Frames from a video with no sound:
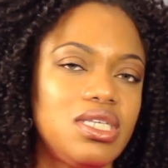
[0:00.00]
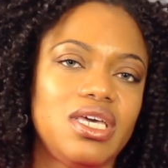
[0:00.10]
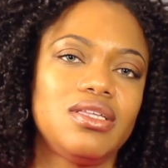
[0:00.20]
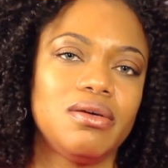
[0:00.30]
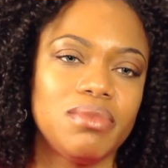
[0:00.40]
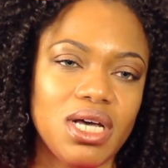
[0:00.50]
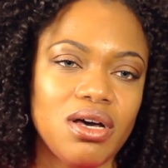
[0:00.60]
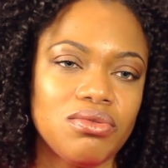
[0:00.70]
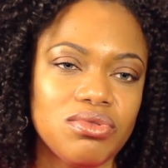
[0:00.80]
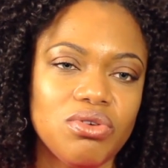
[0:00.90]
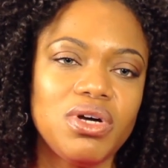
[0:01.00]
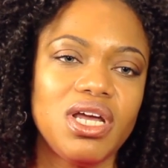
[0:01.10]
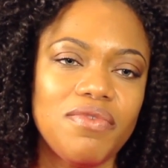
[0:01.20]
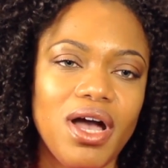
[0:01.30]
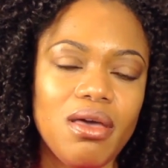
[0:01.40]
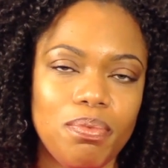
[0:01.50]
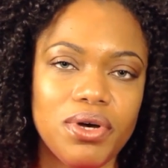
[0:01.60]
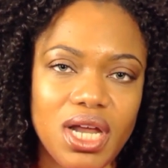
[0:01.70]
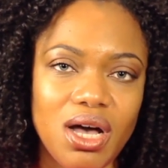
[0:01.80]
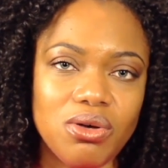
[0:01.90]
take them down. So whatever I
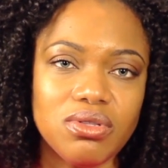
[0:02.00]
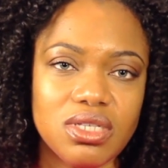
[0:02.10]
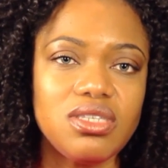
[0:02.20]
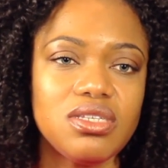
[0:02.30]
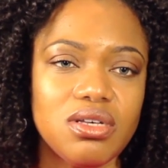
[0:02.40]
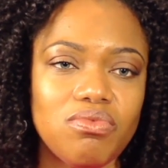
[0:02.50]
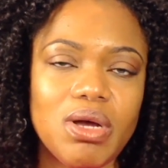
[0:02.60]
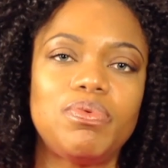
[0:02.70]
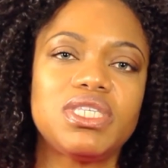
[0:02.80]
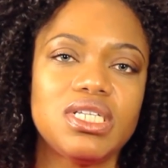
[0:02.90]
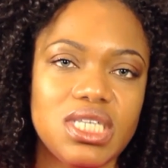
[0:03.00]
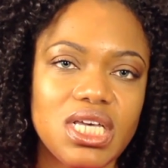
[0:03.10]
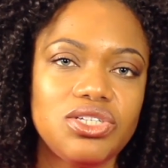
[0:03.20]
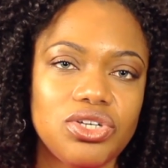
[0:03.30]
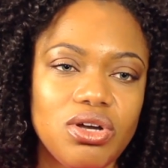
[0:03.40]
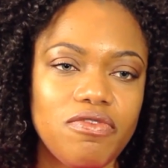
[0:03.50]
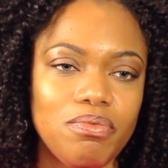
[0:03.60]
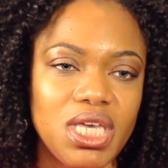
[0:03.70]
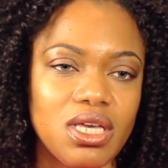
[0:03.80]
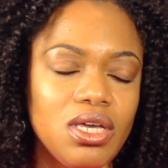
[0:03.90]
put out, this is a representation of
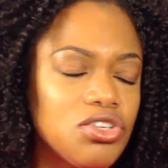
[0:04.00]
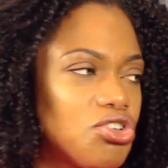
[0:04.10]
me.